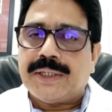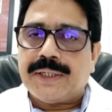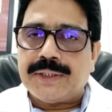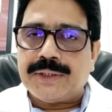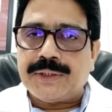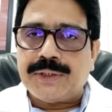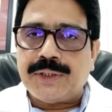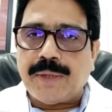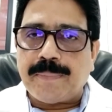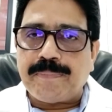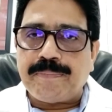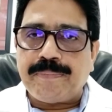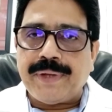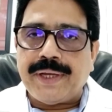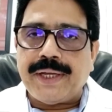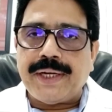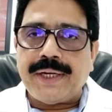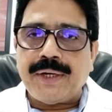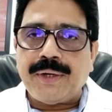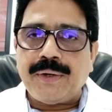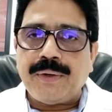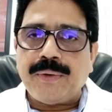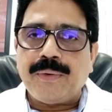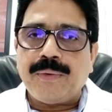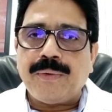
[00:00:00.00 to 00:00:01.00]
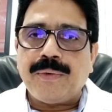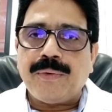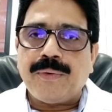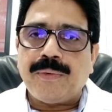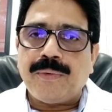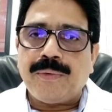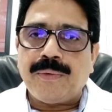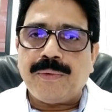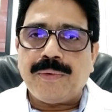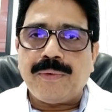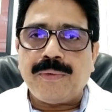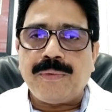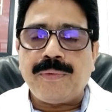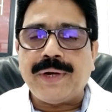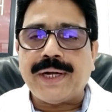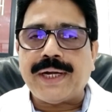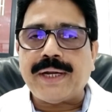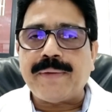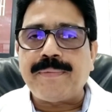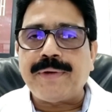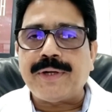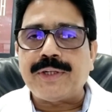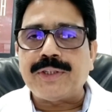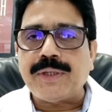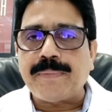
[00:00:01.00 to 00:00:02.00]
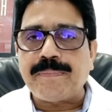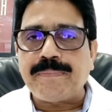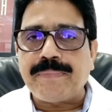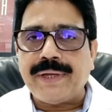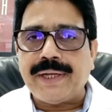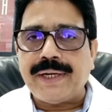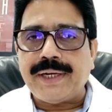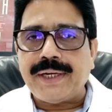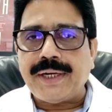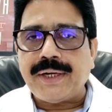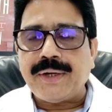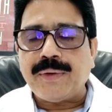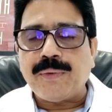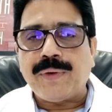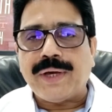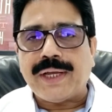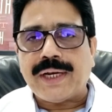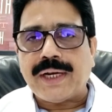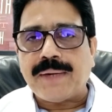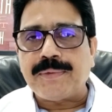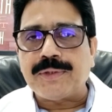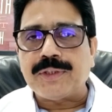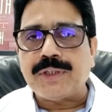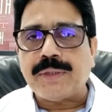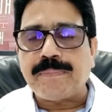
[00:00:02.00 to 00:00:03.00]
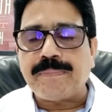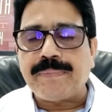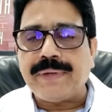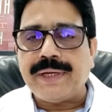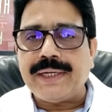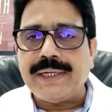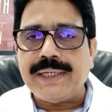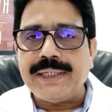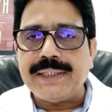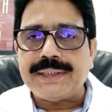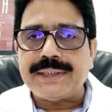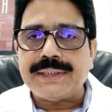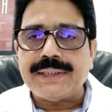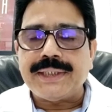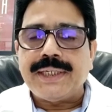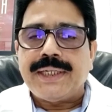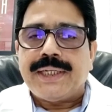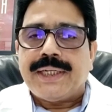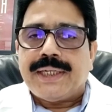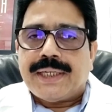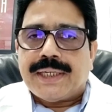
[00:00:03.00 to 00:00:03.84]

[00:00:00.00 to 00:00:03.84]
The pain, wherever the pain is